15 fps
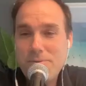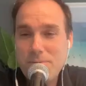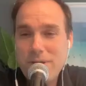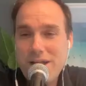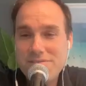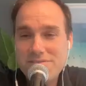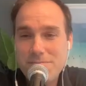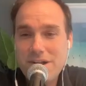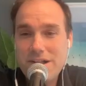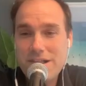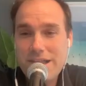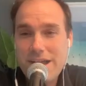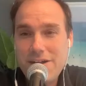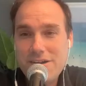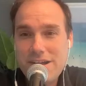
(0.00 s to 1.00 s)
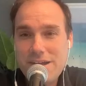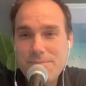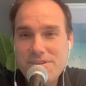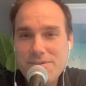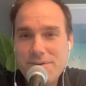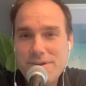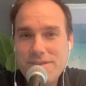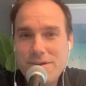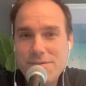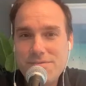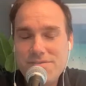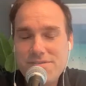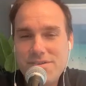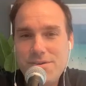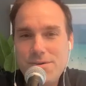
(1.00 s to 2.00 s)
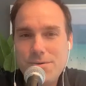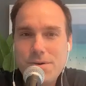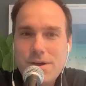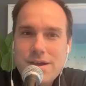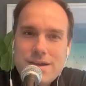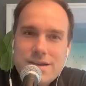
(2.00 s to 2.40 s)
we'll have some clarity between those two.